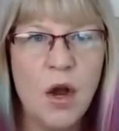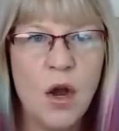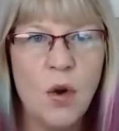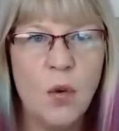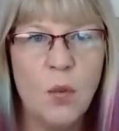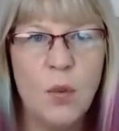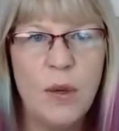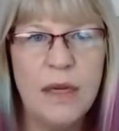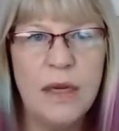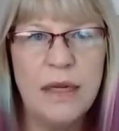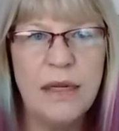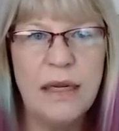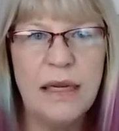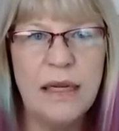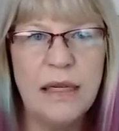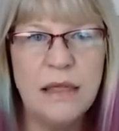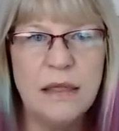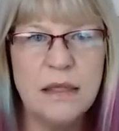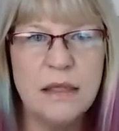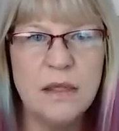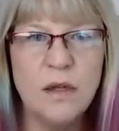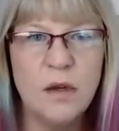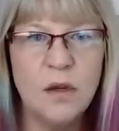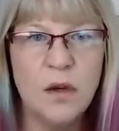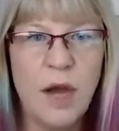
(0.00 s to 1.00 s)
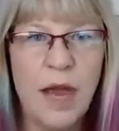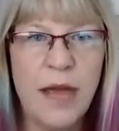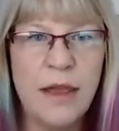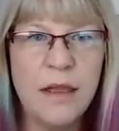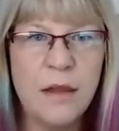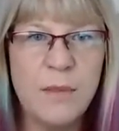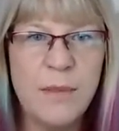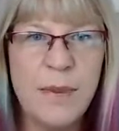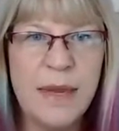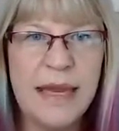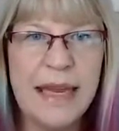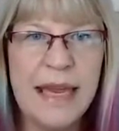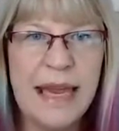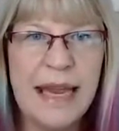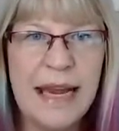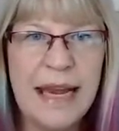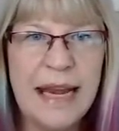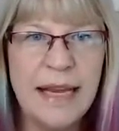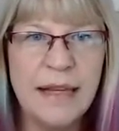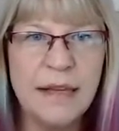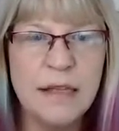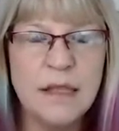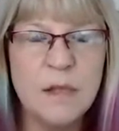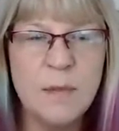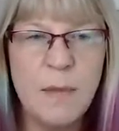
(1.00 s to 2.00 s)
we need to, at the
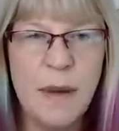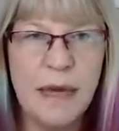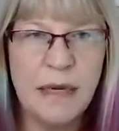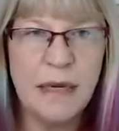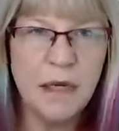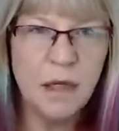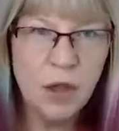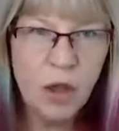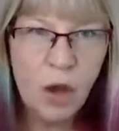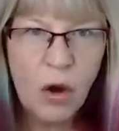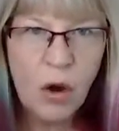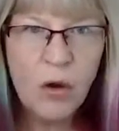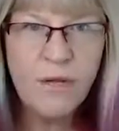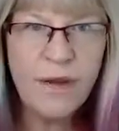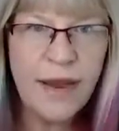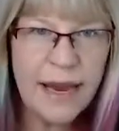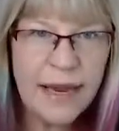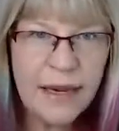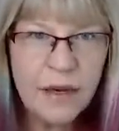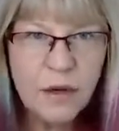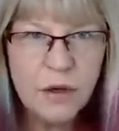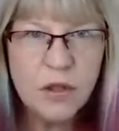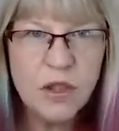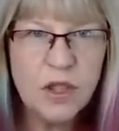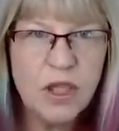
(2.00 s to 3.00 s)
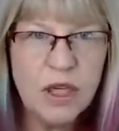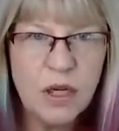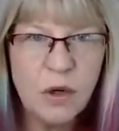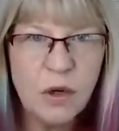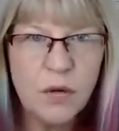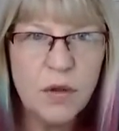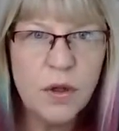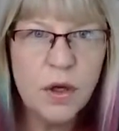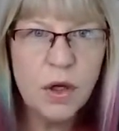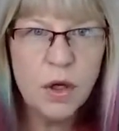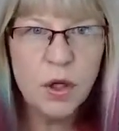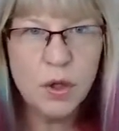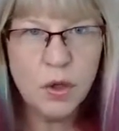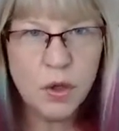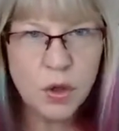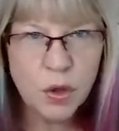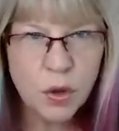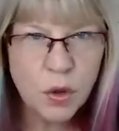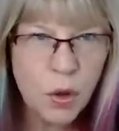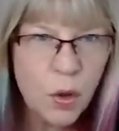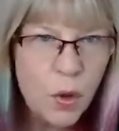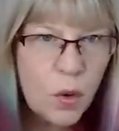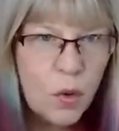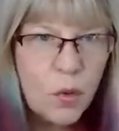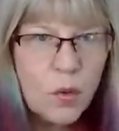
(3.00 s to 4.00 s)
beginning, spend a lot of energy on the
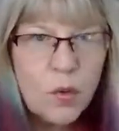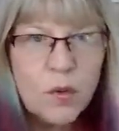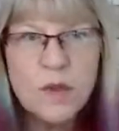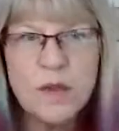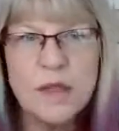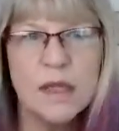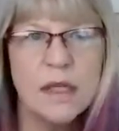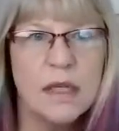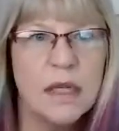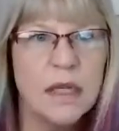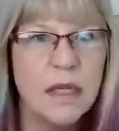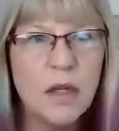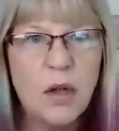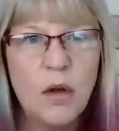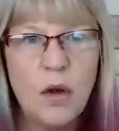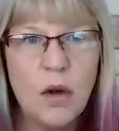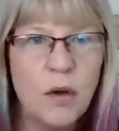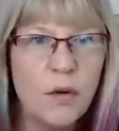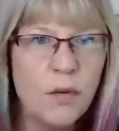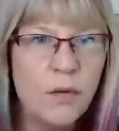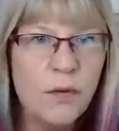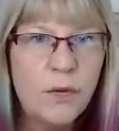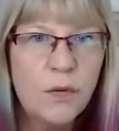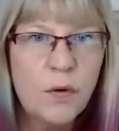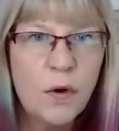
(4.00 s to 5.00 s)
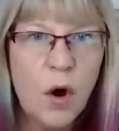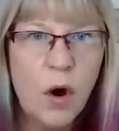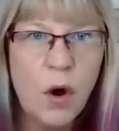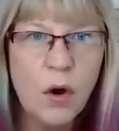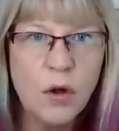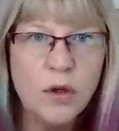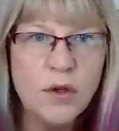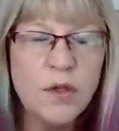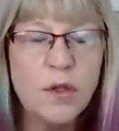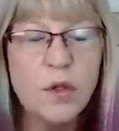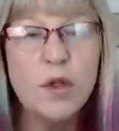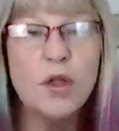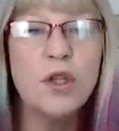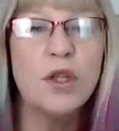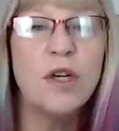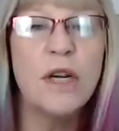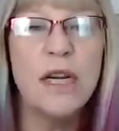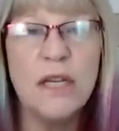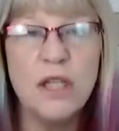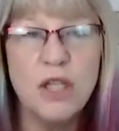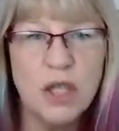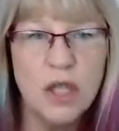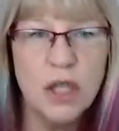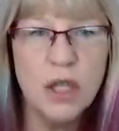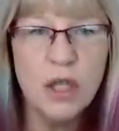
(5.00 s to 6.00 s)
controls and a lot of
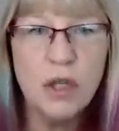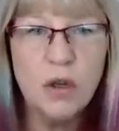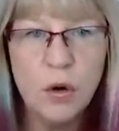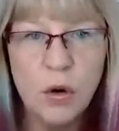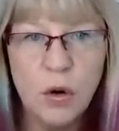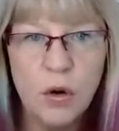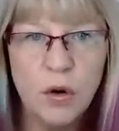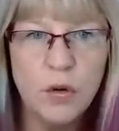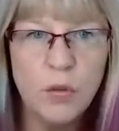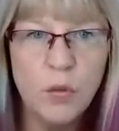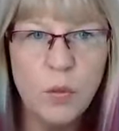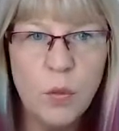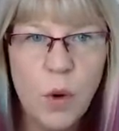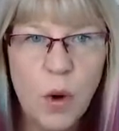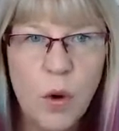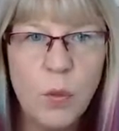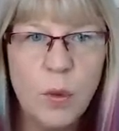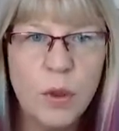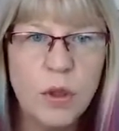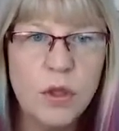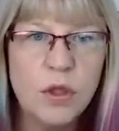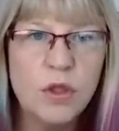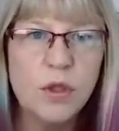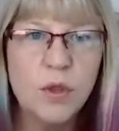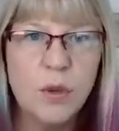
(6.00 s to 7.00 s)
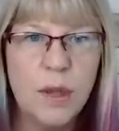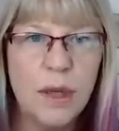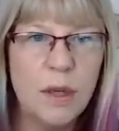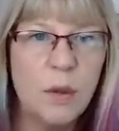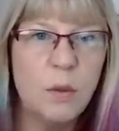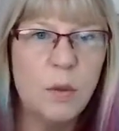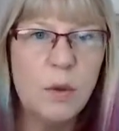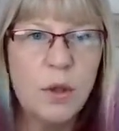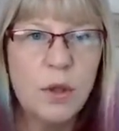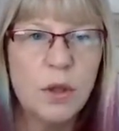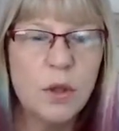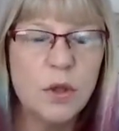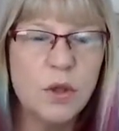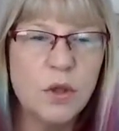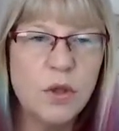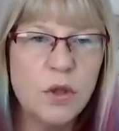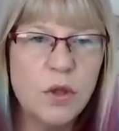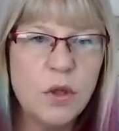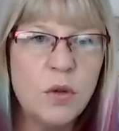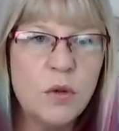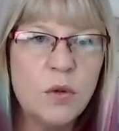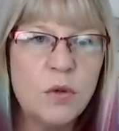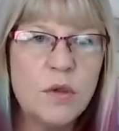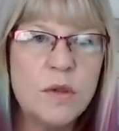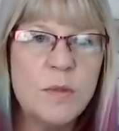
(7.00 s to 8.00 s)
concentration on what we're doing with the
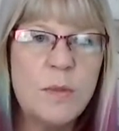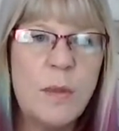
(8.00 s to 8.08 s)
controls.